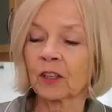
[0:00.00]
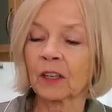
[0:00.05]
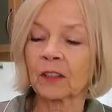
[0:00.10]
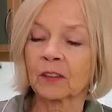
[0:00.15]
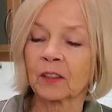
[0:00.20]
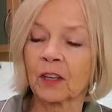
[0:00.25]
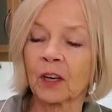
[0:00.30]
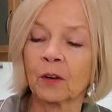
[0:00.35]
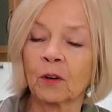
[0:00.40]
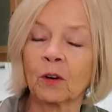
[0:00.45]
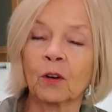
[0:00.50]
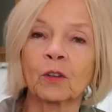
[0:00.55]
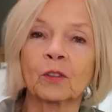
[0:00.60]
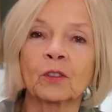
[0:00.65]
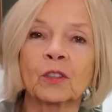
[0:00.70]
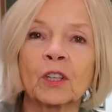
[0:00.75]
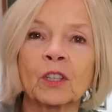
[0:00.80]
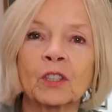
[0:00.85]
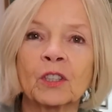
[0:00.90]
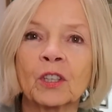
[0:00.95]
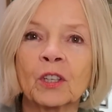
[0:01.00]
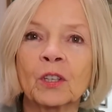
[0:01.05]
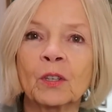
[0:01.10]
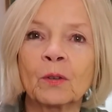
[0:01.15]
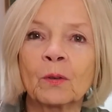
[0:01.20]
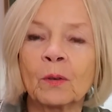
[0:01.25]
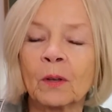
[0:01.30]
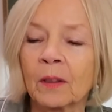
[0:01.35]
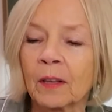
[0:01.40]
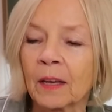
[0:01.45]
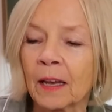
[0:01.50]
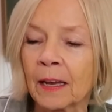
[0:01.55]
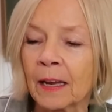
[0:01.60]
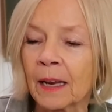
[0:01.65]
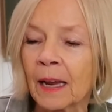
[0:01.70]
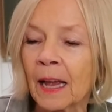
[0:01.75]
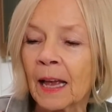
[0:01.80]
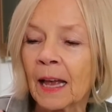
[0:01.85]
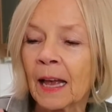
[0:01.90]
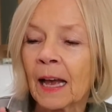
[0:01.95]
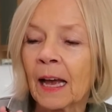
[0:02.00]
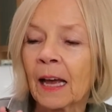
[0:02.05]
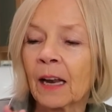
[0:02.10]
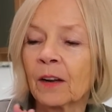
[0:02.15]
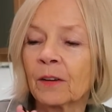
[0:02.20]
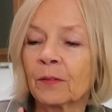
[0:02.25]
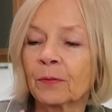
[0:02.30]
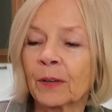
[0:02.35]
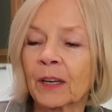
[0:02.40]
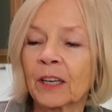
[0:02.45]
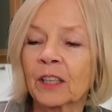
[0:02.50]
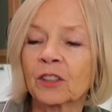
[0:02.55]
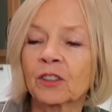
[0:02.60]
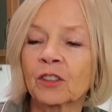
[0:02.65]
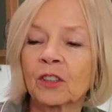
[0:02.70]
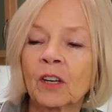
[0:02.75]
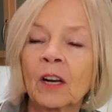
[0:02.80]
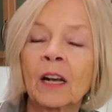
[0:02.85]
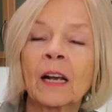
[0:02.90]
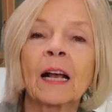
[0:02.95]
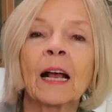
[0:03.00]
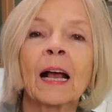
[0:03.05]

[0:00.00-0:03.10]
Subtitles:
just go on to the HelloFresh